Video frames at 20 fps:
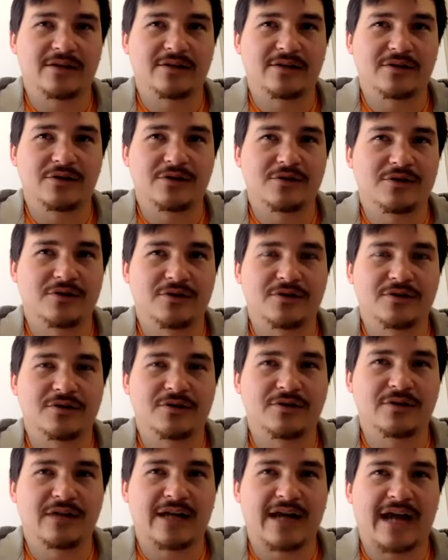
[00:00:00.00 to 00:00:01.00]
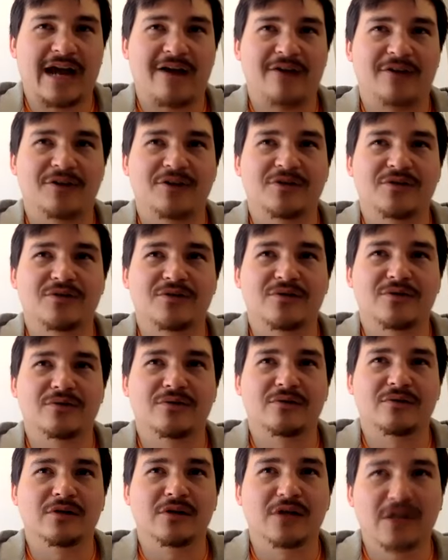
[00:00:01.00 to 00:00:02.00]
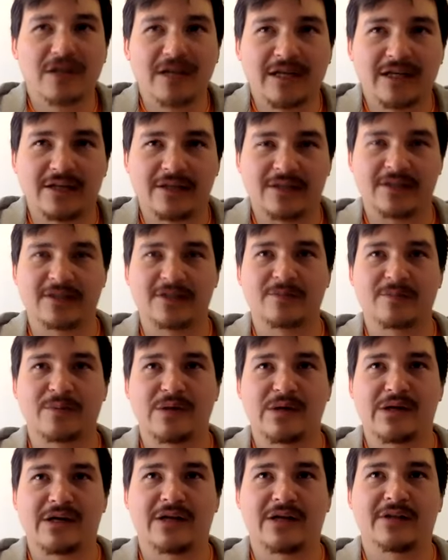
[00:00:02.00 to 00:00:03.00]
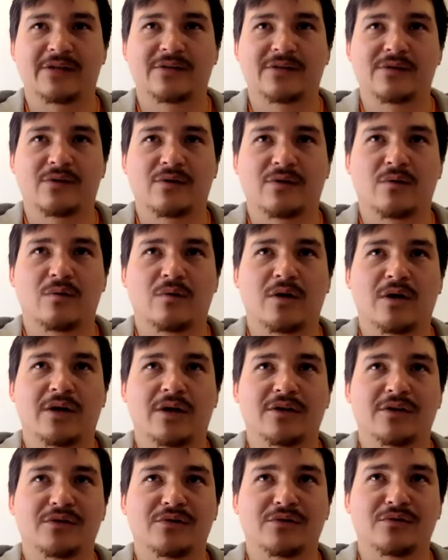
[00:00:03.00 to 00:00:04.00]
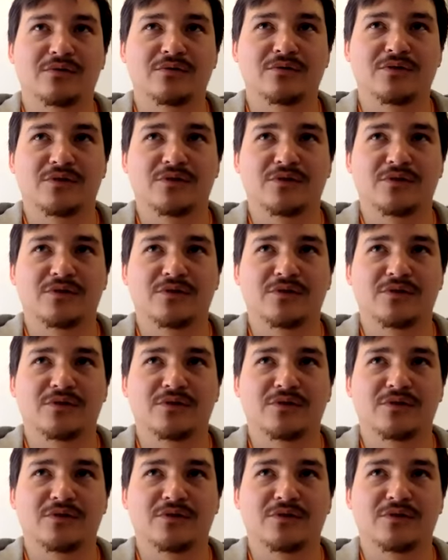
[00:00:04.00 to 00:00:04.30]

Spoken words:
you're like how you look at an experience or what you